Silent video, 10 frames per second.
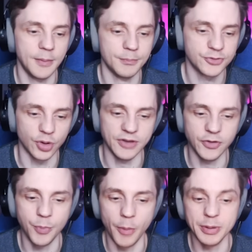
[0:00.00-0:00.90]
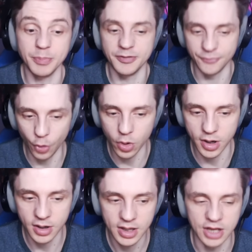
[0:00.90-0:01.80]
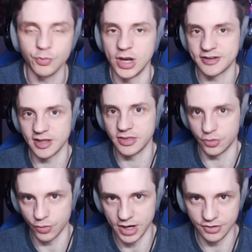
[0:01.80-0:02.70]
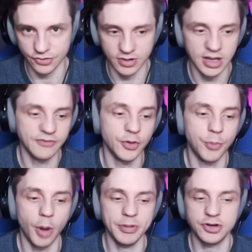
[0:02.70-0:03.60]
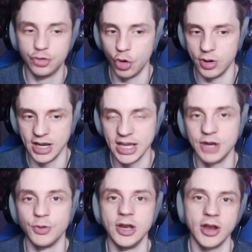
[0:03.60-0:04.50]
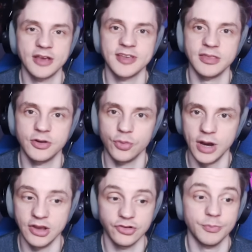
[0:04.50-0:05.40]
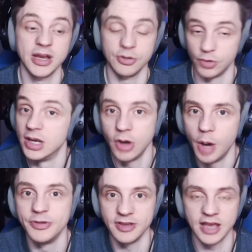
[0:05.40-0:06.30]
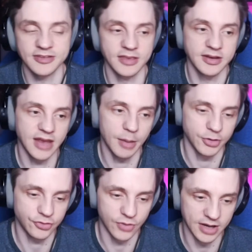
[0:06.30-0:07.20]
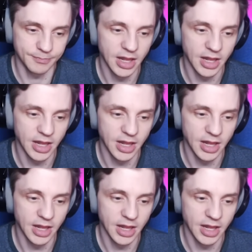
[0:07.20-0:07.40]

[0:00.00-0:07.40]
So if you pop it before, it will extend the duration. If you pop it during, it will not extend the duration, but it will obviously extend the damage, right?